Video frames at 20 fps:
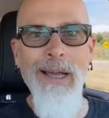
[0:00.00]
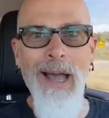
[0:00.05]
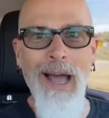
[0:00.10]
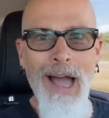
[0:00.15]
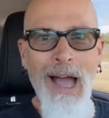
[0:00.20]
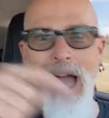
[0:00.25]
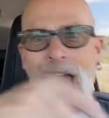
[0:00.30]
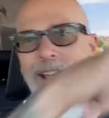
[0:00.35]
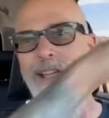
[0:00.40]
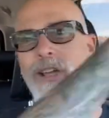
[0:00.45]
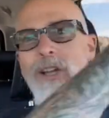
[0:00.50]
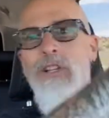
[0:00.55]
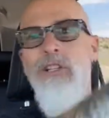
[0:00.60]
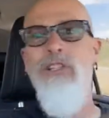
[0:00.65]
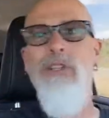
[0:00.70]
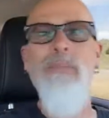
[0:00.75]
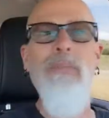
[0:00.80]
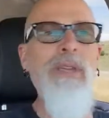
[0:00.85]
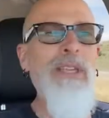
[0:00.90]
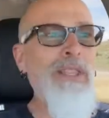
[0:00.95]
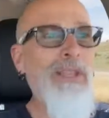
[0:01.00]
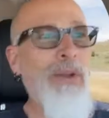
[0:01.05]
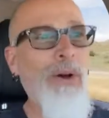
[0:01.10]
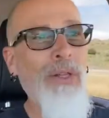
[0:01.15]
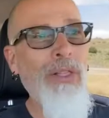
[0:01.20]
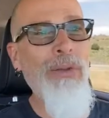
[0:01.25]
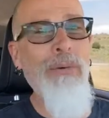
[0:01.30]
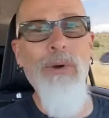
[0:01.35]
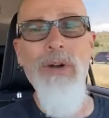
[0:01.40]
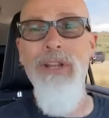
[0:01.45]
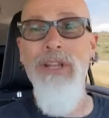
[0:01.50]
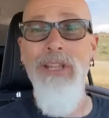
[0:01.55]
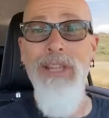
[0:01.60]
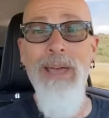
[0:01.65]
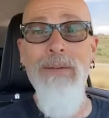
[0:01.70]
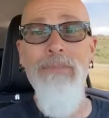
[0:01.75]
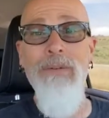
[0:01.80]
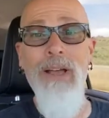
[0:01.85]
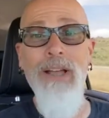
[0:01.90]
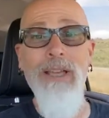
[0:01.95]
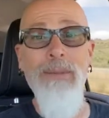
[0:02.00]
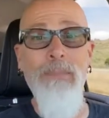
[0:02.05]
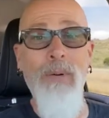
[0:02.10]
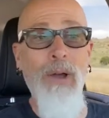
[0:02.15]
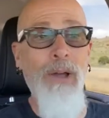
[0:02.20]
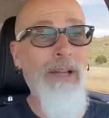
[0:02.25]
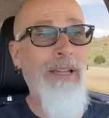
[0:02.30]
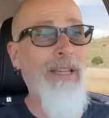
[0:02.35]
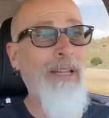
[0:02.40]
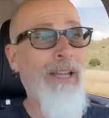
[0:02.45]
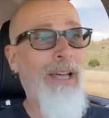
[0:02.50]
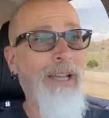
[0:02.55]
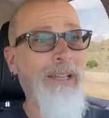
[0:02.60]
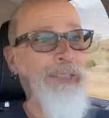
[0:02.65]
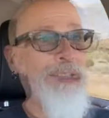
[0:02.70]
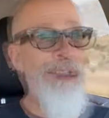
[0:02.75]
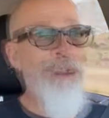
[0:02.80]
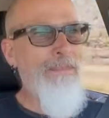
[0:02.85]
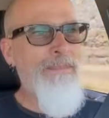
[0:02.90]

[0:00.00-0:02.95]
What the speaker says: I used to be the only one in that fucking parking lot.